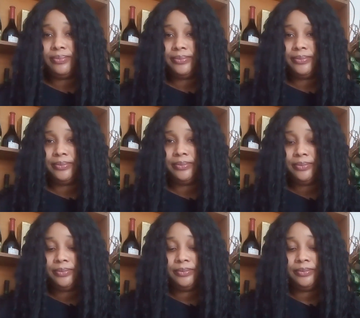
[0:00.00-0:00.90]

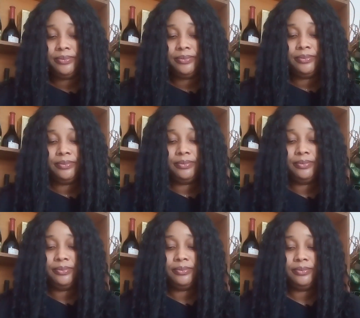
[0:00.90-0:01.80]

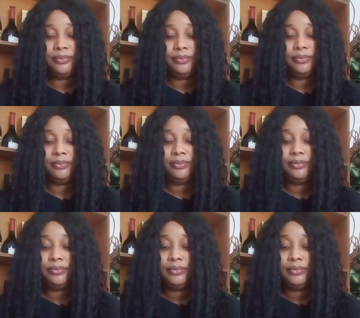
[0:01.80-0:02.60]
No one is speaking in this clip.